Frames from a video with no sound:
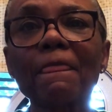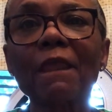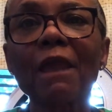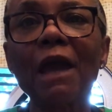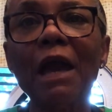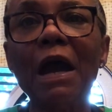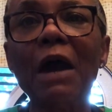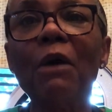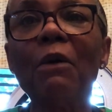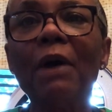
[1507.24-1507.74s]

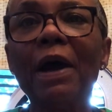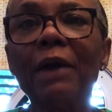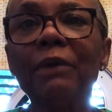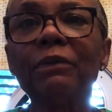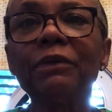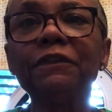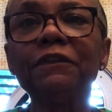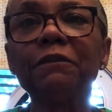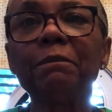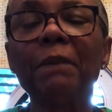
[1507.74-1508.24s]
how I
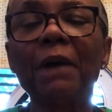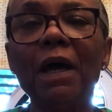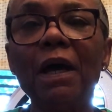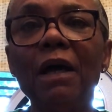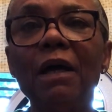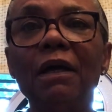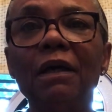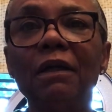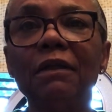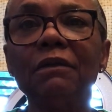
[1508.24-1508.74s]

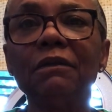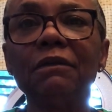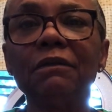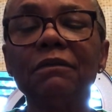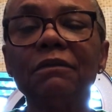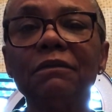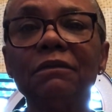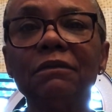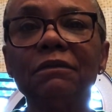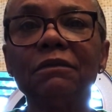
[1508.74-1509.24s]
respond
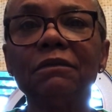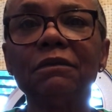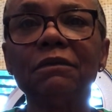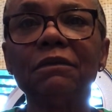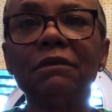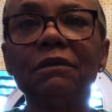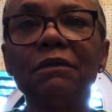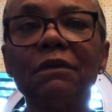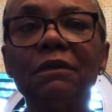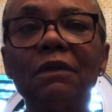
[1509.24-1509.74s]

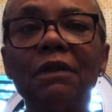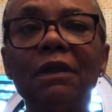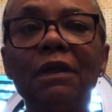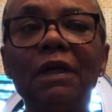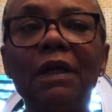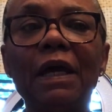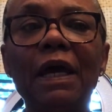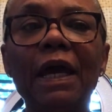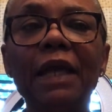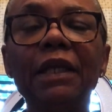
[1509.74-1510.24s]

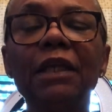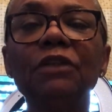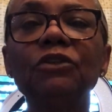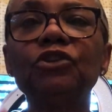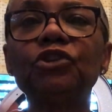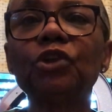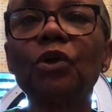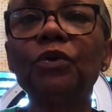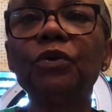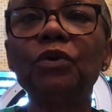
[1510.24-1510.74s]
I can
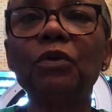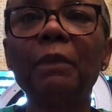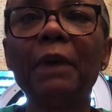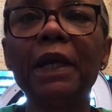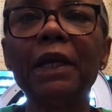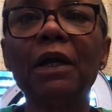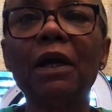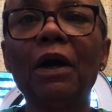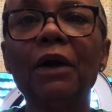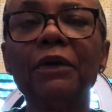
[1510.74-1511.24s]
show you my
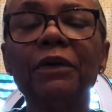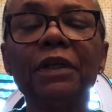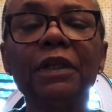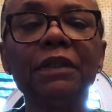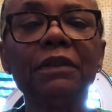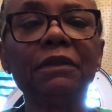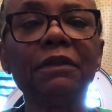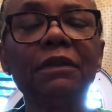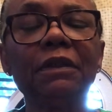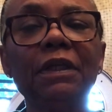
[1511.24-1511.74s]

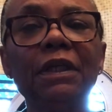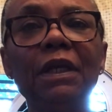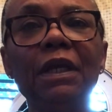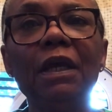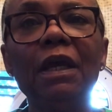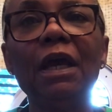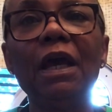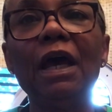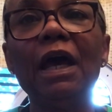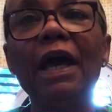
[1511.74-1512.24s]
garden.
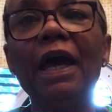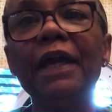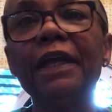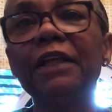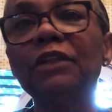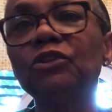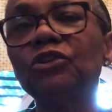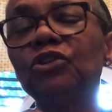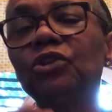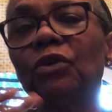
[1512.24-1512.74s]
I
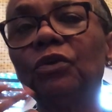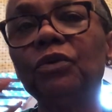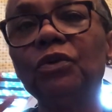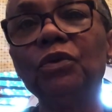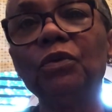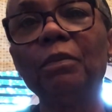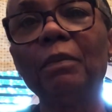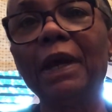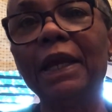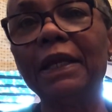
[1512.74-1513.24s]
can show
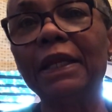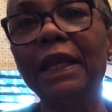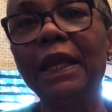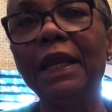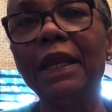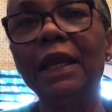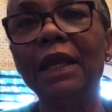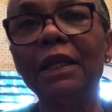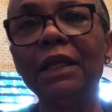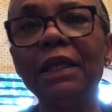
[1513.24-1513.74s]
you my
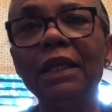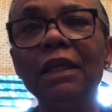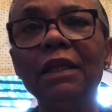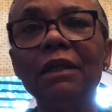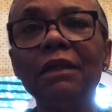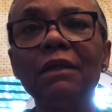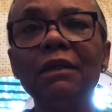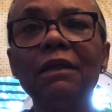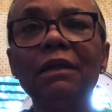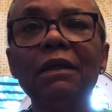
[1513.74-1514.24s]
canning.
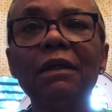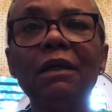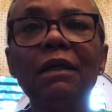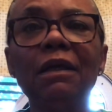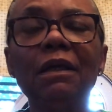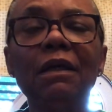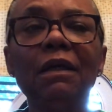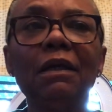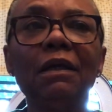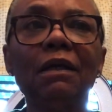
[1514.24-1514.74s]

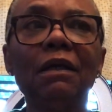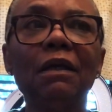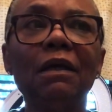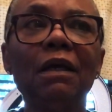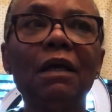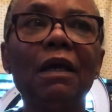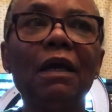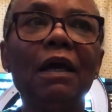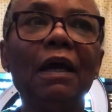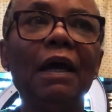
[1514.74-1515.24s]

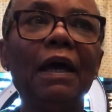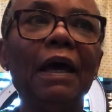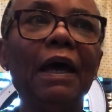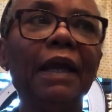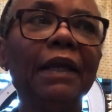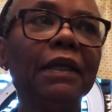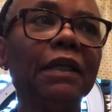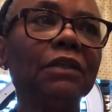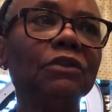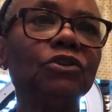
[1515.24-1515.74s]
I
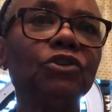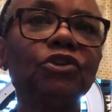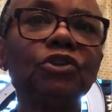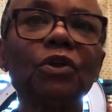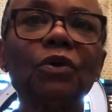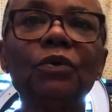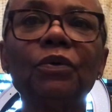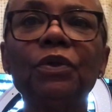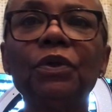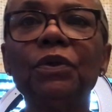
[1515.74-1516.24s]
can
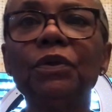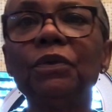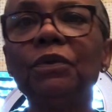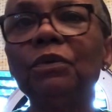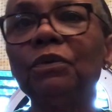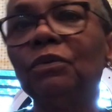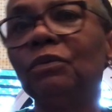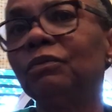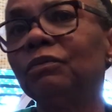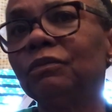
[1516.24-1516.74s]
show
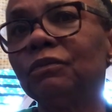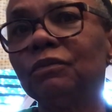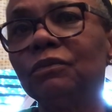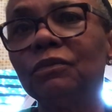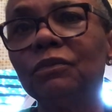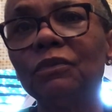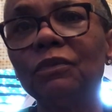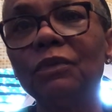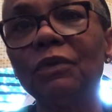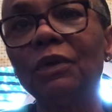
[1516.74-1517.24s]
you
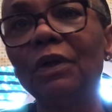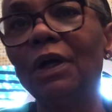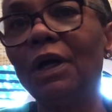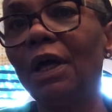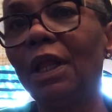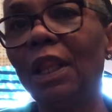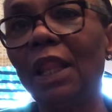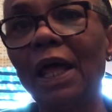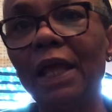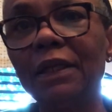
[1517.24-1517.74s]

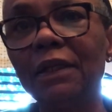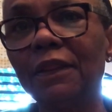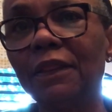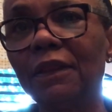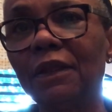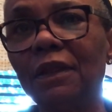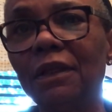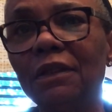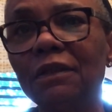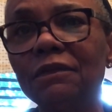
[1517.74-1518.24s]
a lot of
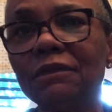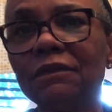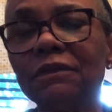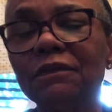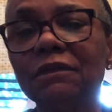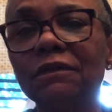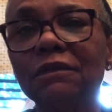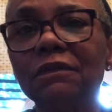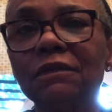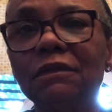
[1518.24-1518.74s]

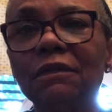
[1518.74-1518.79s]
things.